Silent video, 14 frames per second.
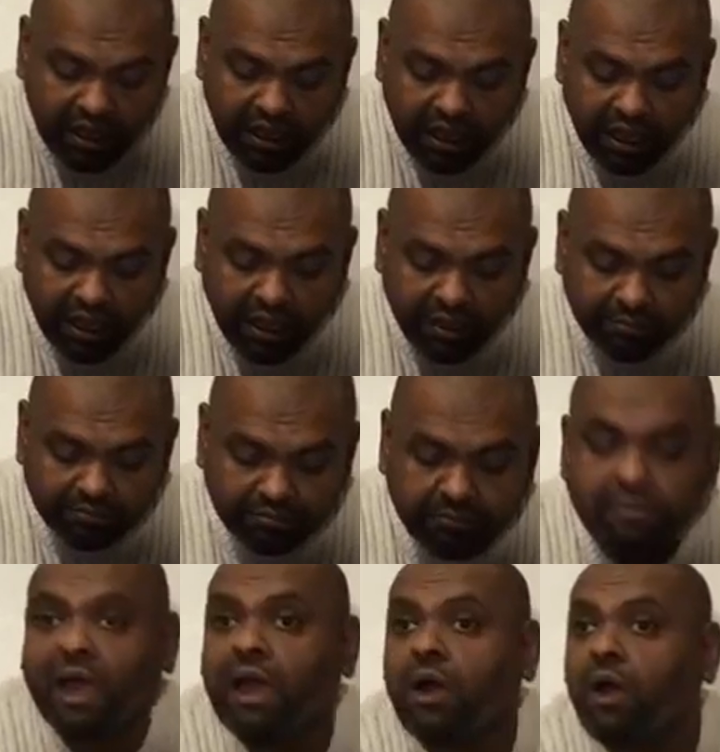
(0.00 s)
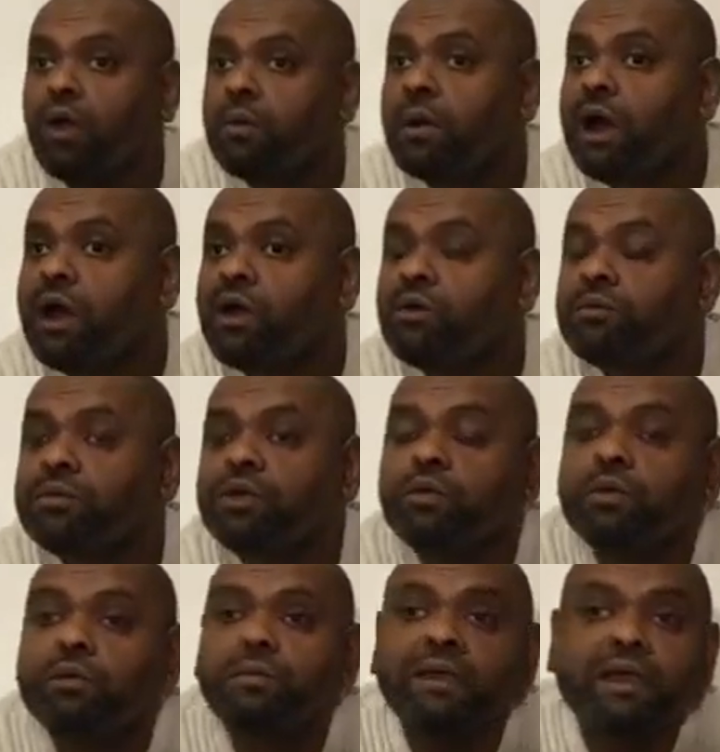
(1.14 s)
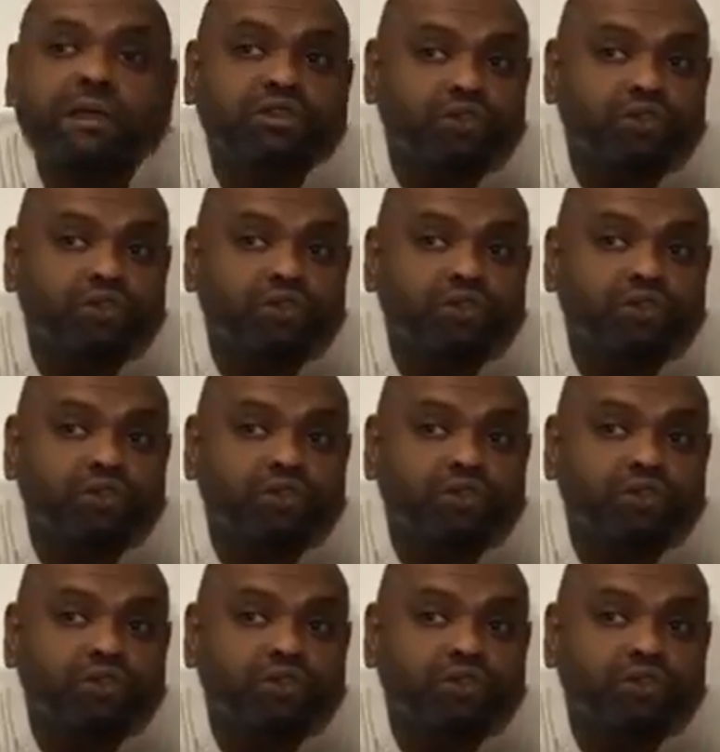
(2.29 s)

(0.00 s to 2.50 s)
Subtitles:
I hope you would be